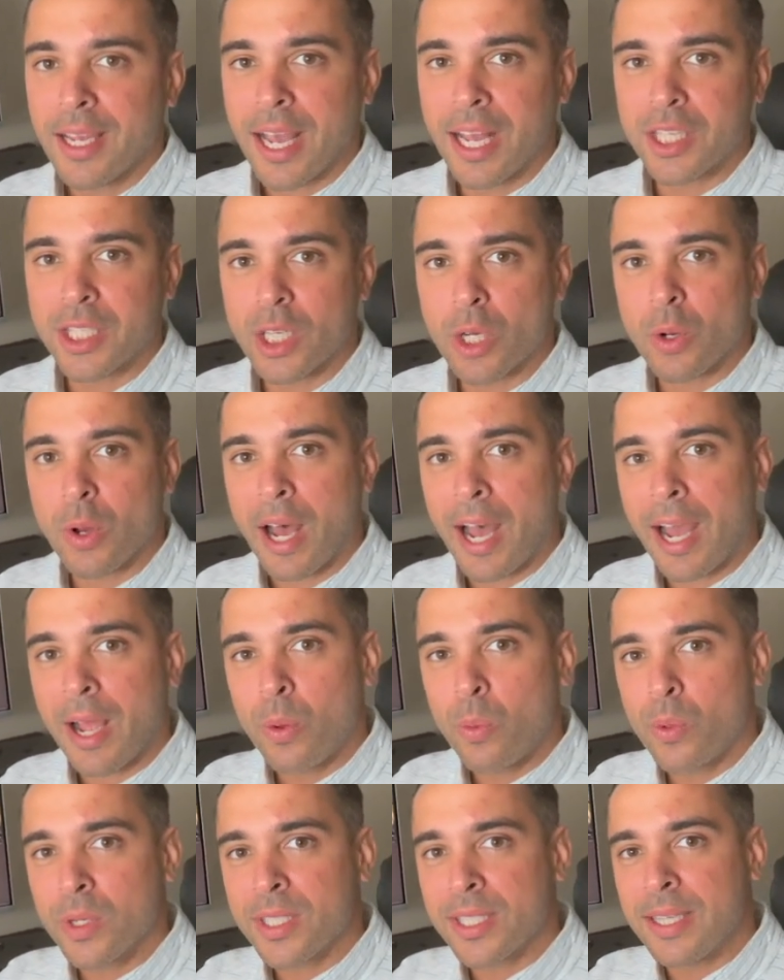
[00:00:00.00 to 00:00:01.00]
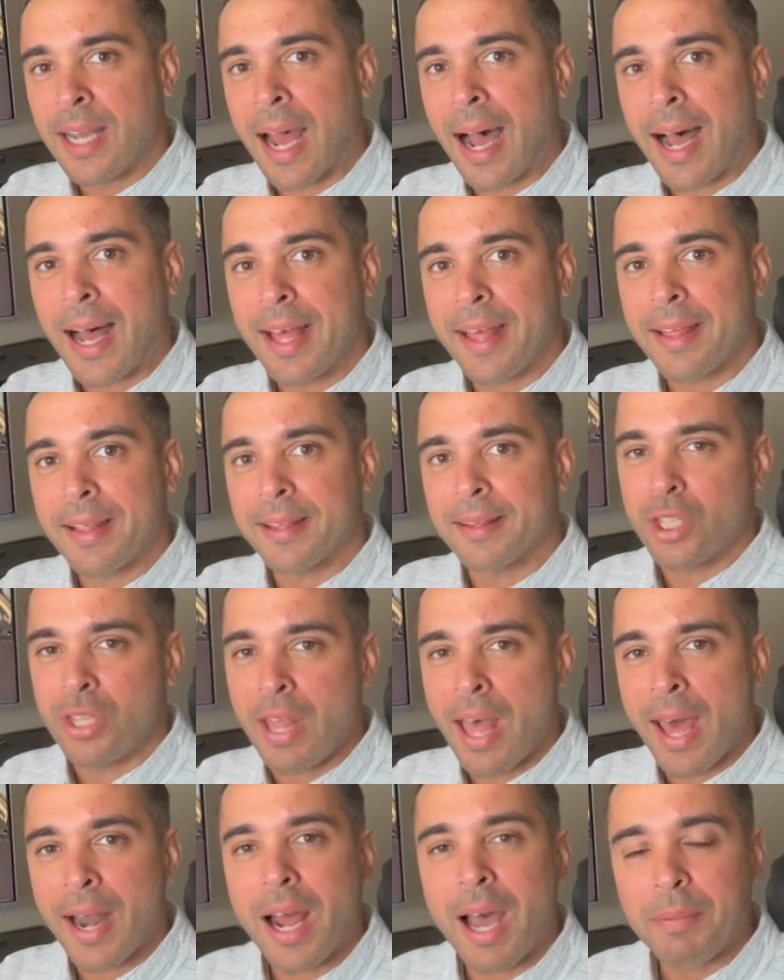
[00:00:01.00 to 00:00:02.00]
And so I was not
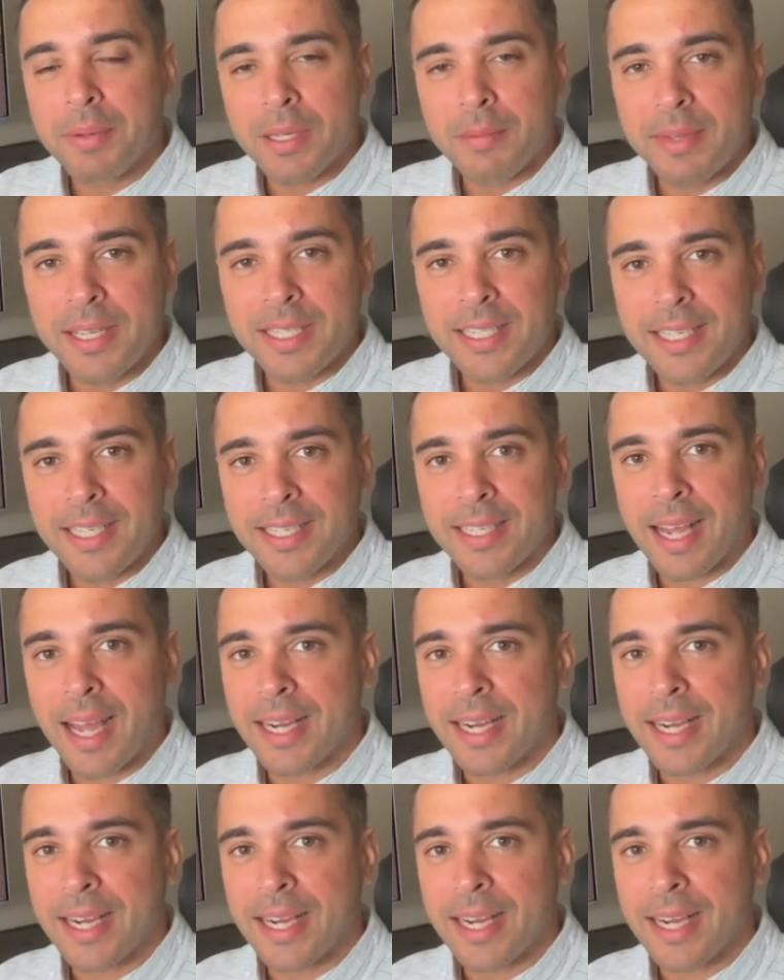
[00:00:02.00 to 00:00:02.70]
that optimistic.